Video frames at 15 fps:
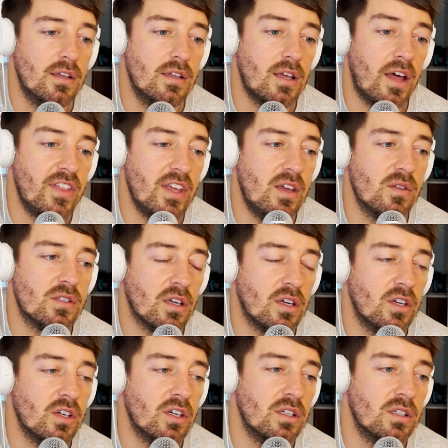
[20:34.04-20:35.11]
I think it's a
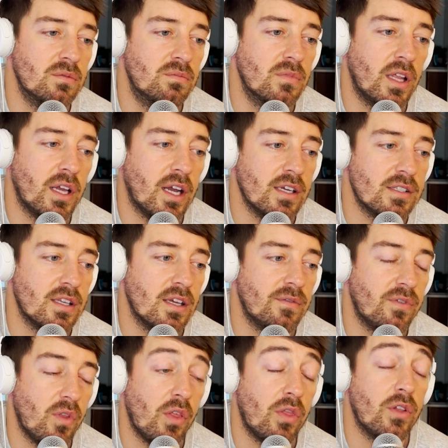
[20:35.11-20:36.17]
good, like I said
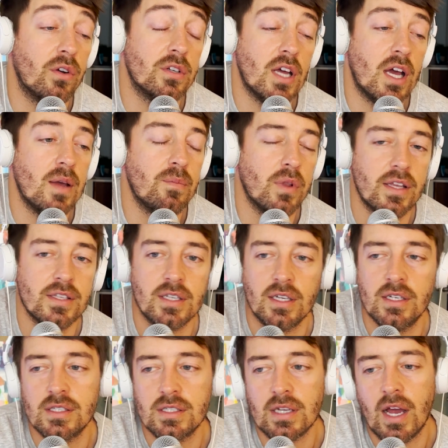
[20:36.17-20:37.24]
for the third time, blessing in
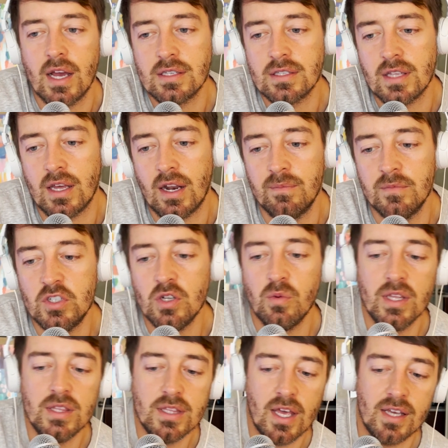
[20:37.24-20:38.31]
disguise that I'm
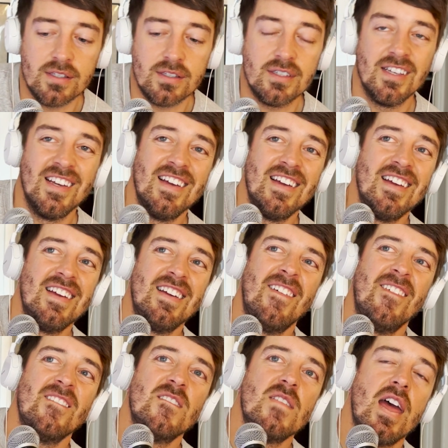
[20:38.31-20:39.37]
doing this,
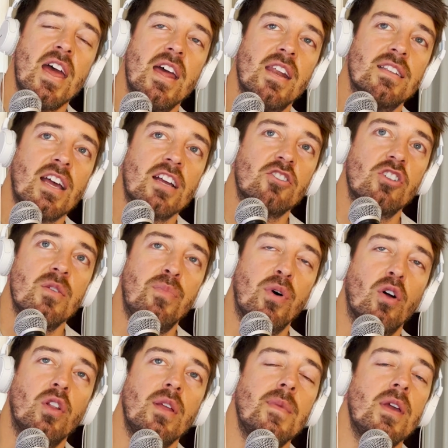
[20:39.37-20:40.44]
and it's actually
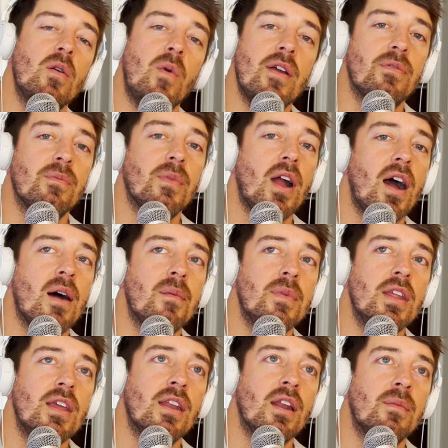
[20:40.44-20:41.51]
pulling me away from
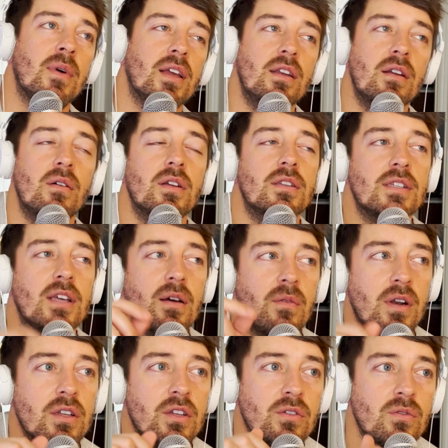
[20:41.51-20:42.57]
comedy. And I'm like, you know what? See, I
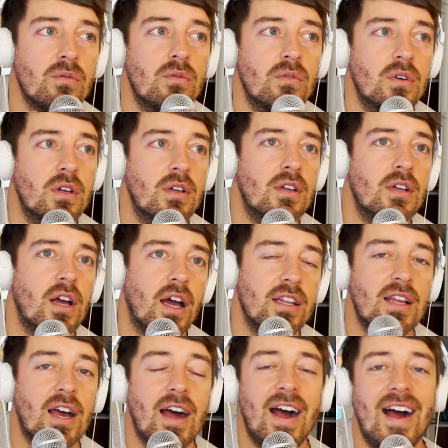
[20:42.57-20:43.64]
want to do, I,
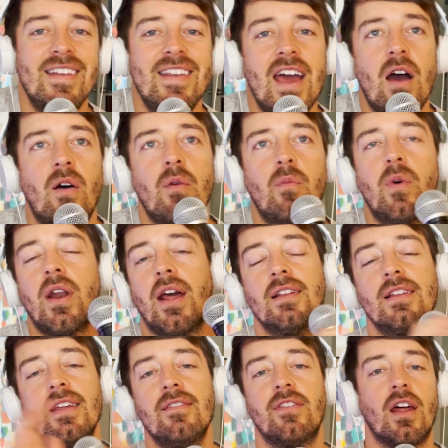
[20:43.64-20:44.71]
now I, when I
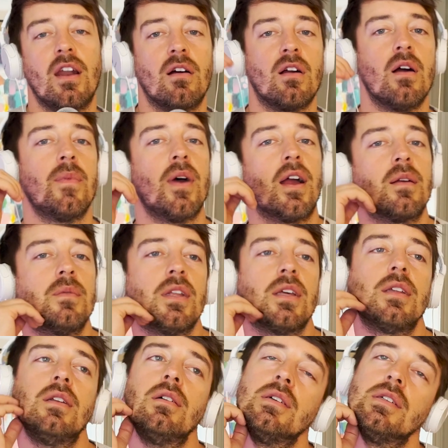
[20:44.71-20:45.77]
leave that, I'll come back and be like,
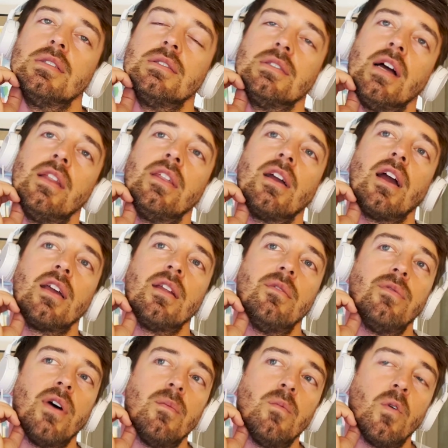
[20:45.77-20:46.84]
you know, I think I can
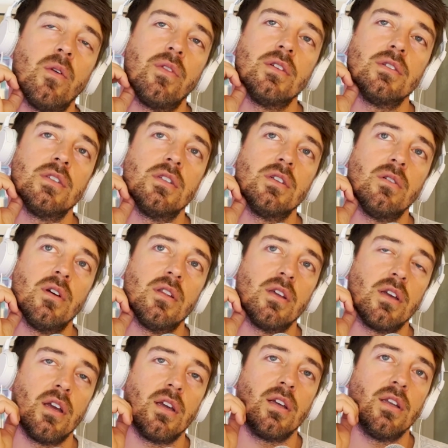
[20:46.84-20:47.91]
find more things to do. I think
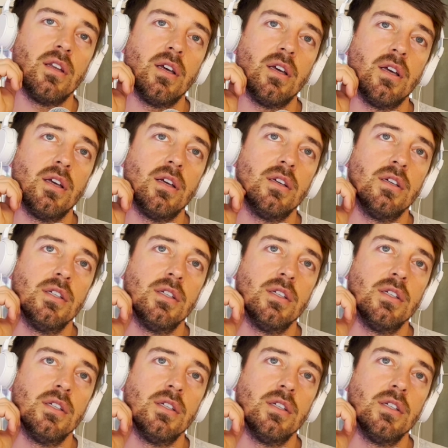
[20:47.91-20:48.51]
I can, uh,